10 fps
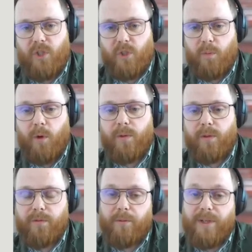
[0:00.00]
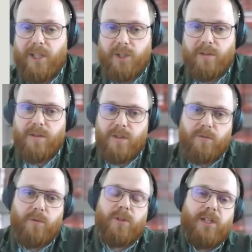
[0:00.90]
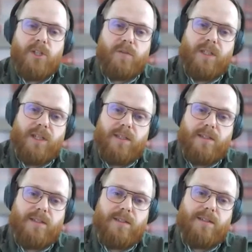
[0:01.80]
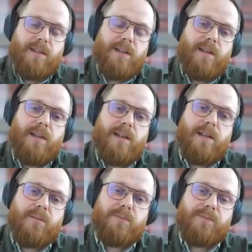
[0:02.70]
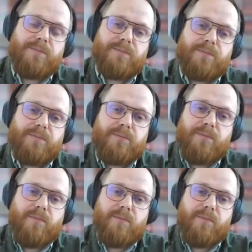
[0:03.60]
smaller foundations for each of these, train